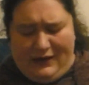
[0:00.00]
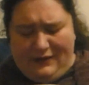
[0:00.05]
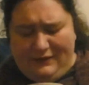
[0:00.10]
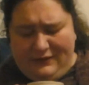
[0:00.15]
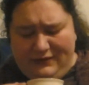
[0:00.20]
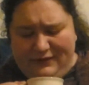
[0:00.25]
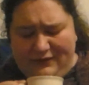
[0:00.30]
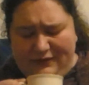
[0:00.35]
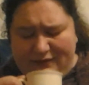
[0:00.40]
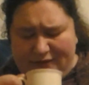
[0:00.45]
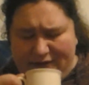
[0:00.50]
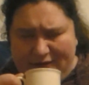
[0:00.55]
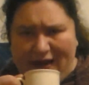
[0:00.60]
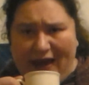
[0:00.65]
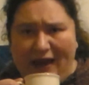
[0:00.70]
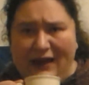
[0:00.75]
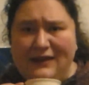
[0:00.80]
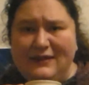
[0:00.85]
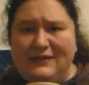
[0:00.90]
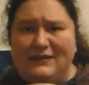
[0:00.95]
It just
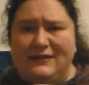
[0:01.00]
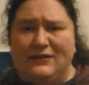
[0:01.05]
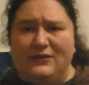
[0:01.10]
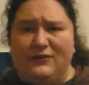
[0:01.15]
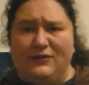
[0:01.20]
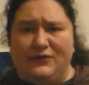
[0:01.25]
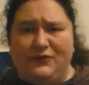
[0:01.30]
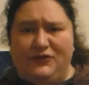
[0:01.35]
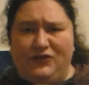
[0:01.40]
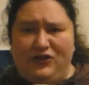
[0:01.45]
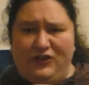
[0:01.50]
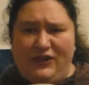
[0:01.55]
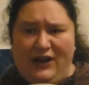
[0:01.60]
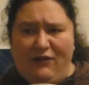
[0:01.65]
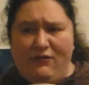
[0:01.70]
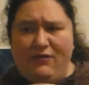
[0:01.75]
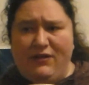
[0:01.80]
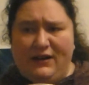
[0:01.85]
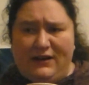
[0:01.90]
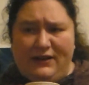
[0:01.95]
tastes sort of
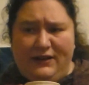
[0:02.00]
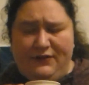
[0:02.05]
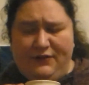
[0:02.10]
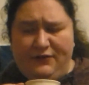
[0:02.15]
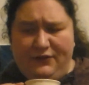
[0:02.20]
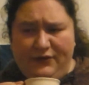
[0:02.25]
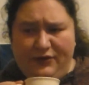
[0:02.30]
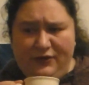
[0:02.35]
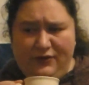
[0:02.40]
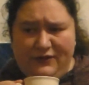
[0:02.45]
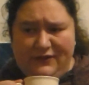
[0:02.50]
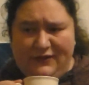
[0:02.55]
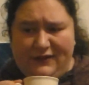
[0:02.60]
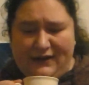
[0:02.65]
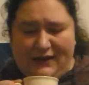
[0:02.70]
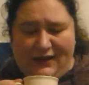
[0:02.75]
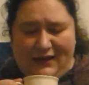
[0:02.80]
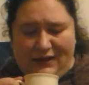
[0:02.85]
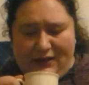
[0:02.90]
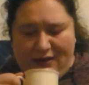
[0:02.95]
generically
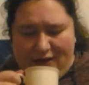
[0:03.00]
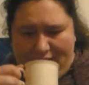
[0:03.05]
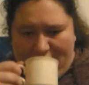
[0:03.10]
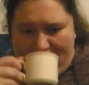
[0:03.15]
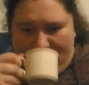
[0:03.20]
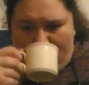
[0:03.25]
fruity.